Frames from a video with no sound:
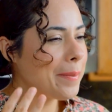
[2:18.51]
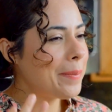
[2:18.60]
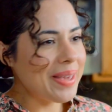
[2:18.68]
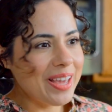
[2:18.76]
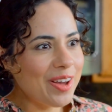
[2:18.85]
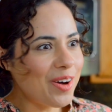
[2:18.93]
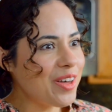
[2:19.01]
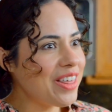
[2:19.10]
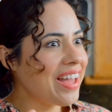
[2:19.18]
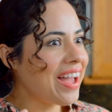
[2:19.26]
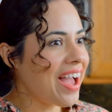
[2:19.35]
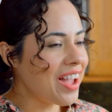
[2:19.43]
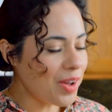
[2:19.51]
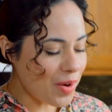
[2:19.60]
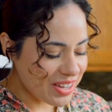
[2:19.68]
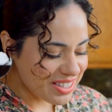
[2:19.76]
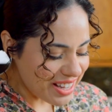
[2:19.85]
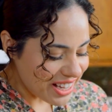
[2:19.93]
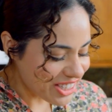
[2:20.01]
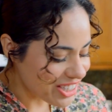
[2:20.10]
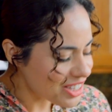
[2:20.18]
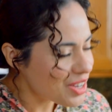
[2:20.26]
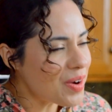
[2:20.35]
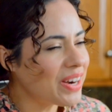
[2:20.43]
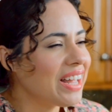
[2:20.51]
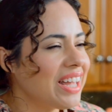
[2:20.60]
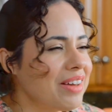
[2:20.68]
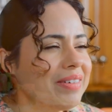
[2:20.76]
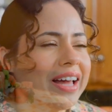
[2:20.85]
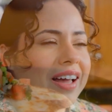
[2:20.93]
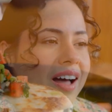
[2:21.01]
Pico de Gallo. It's not just gonna give it